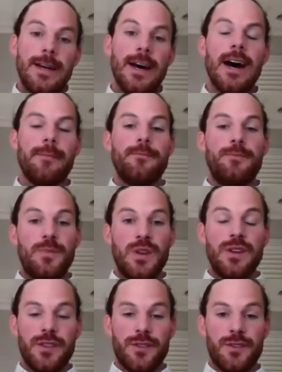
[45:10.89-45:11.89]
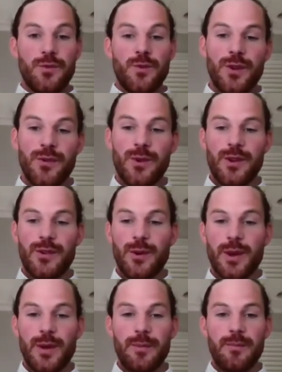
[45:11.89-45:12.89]
We're
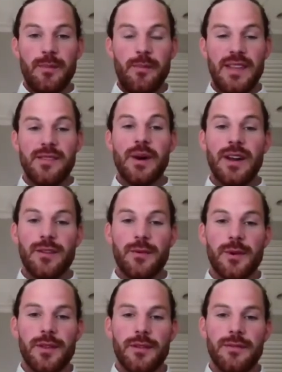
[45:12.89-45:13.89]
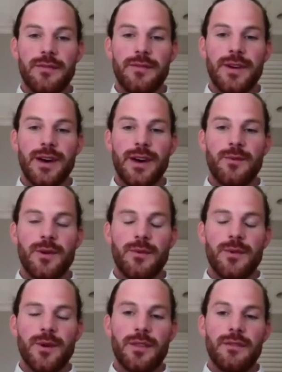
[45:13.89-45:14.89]
talking petabytes worth
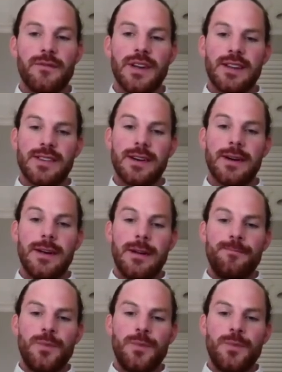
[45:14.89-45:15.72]
of data.